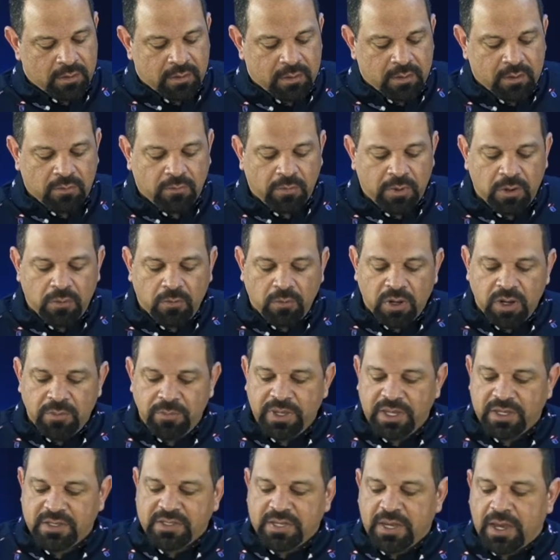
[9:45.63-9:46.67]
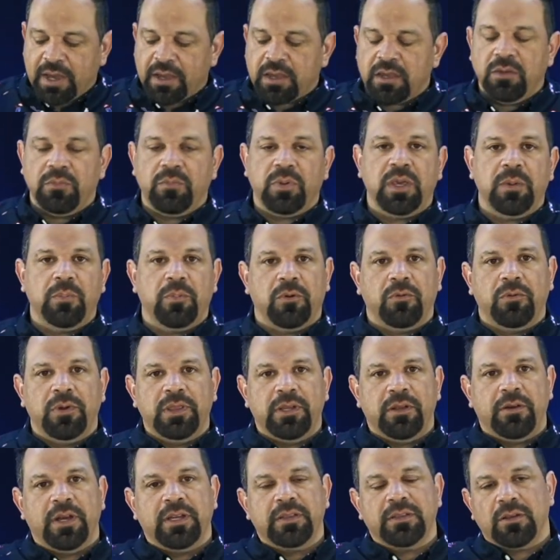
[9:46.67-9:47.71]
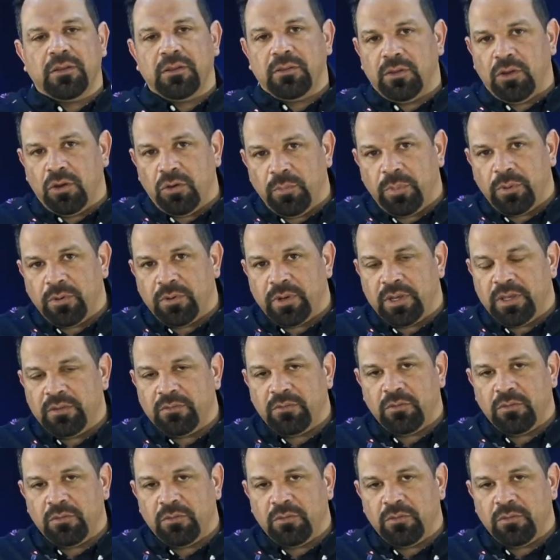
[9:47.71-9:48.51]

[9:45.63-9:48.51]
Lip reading: That we don't want to be attacking people when they're at their low point.